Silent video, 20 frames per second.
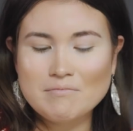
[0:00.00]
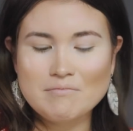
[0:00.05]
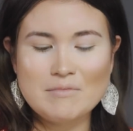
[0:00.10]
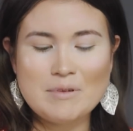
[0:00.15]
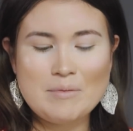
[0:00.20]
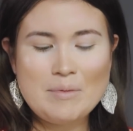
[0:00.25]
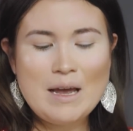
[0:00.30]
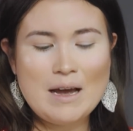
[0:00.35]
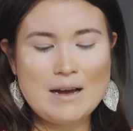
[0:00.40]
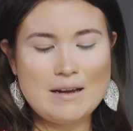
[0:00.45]

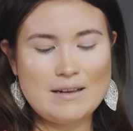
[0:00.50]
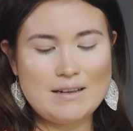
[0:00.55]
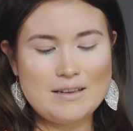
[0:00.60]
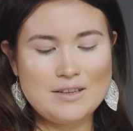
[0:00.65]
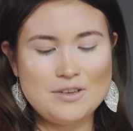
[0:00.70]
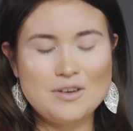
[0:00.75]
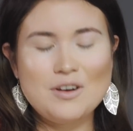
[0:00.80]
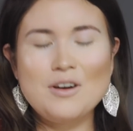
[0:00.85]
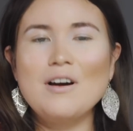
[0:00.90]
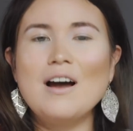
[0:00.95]
Maybe, yeah,
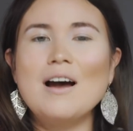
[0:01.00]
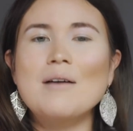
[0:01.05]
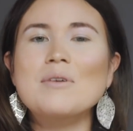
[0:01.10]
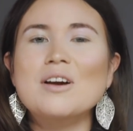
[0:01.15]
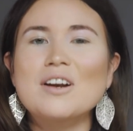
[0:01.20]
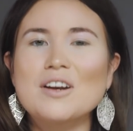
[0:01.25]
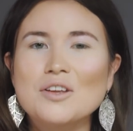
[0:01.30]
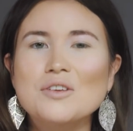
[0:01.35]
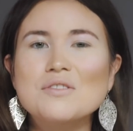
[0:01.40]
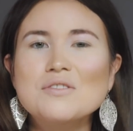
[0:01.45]
you know, I'm
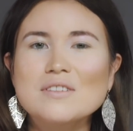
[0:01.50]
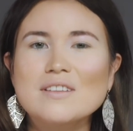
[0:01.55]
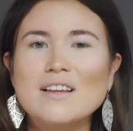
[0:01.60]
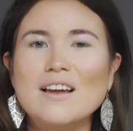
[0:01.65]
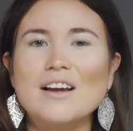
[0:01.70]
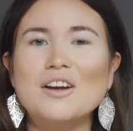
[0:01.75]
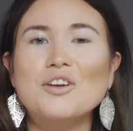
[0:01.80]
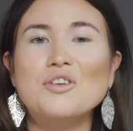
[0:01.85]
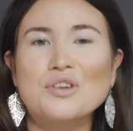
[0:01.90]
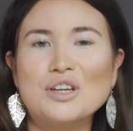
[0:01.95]
gonna use
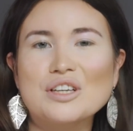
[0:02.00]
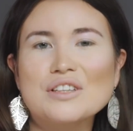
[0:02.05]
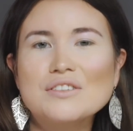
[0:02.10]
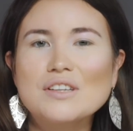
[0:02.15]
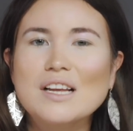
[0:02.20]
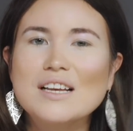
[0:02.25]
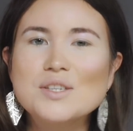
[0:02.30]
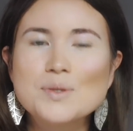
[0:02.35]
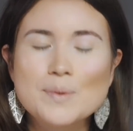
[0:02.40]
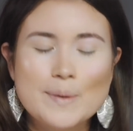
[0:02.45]
the green
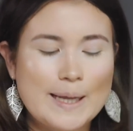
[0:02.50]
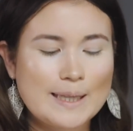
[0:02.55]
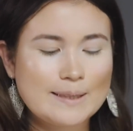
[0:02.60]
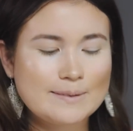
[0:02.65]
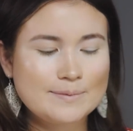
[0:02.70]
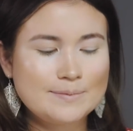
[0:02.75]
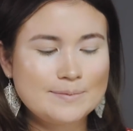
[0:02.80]
as well.